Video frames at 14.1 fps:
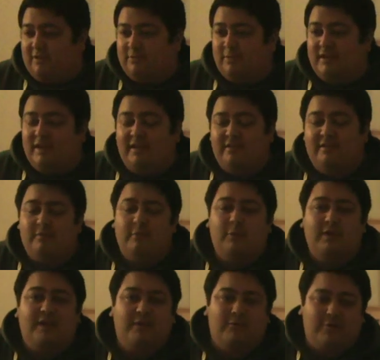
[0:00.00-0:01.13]
because it's something
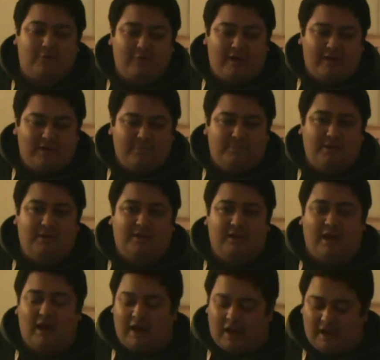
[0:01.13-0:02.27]
we take for granted,
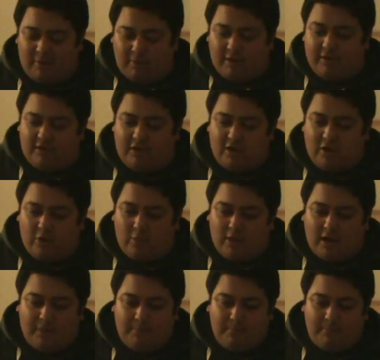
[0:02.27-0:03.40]
but I wanted to
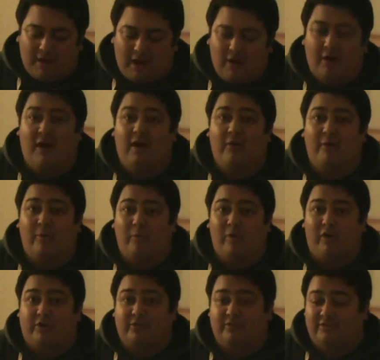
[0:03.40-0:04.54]
know how it
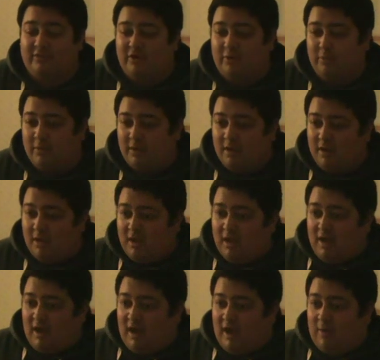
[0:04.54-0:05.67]
works. So,
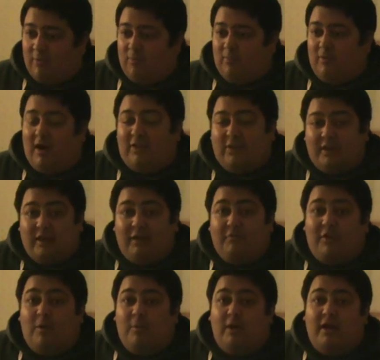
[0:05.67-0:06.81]
oddly enough,
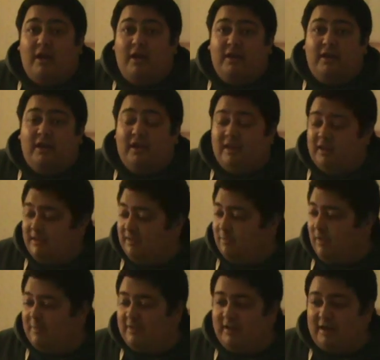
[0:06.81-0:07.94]
I went on the
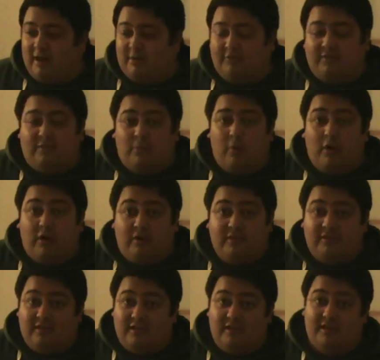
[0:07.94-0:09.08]
website How Stuff
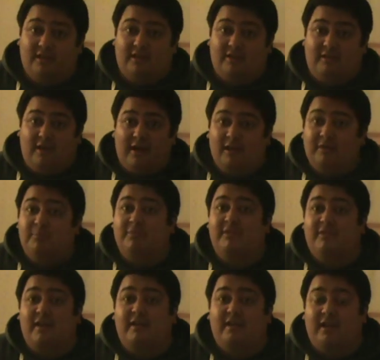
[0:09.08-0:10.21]
Works, and I
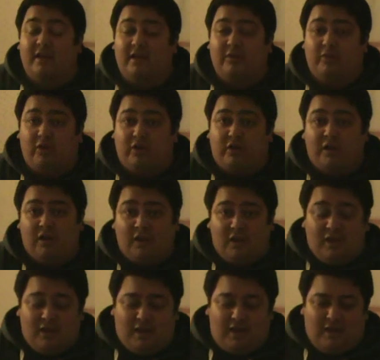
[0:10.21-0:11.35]
decided to take a look.
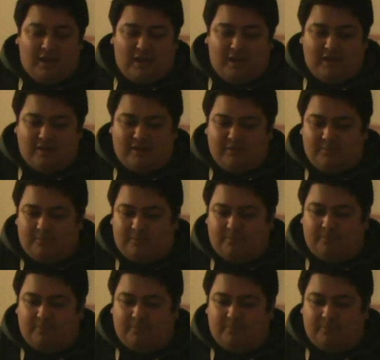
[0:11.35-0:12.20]
And